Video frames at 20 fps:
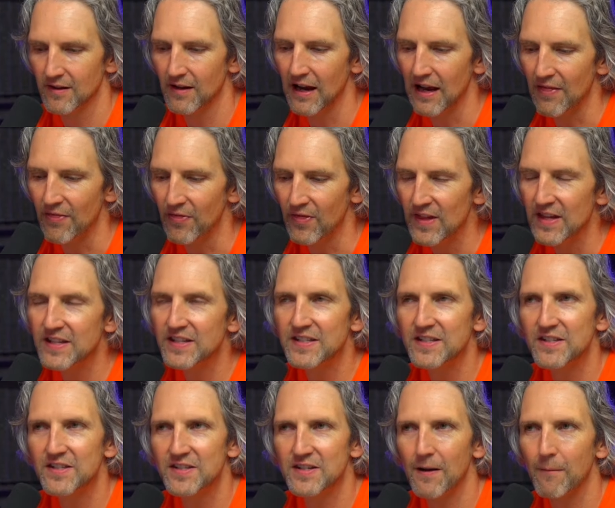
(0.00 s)
And this
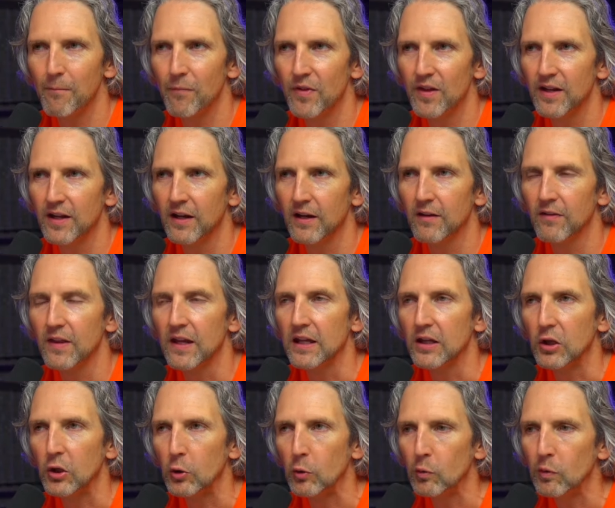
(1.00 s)
is something that
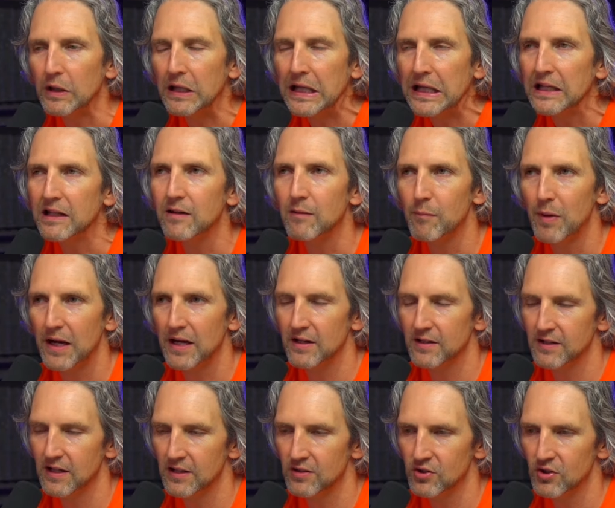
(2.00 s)
you need to pay
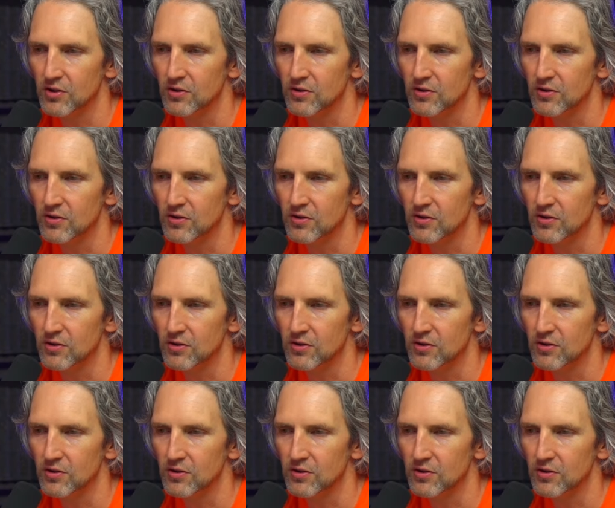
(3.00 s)
attention